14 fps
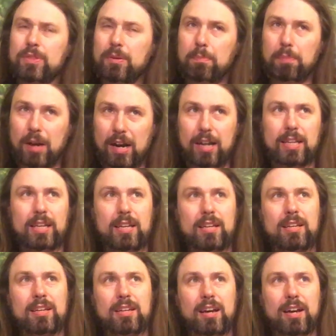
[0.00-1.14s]
The
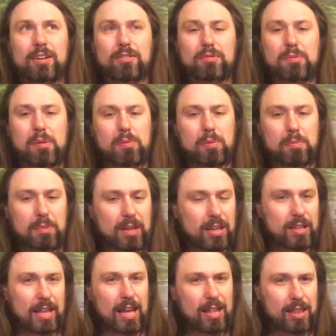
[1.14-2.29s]
body, I don't remember
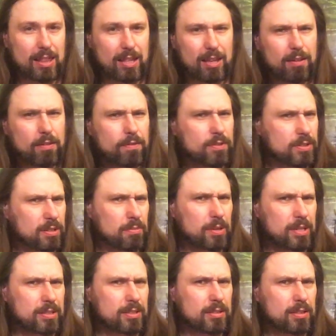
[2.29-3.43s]
being that thin for some
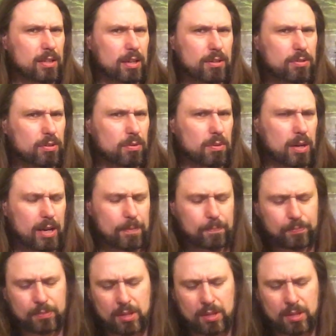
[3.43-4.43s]
reason. I don't know why.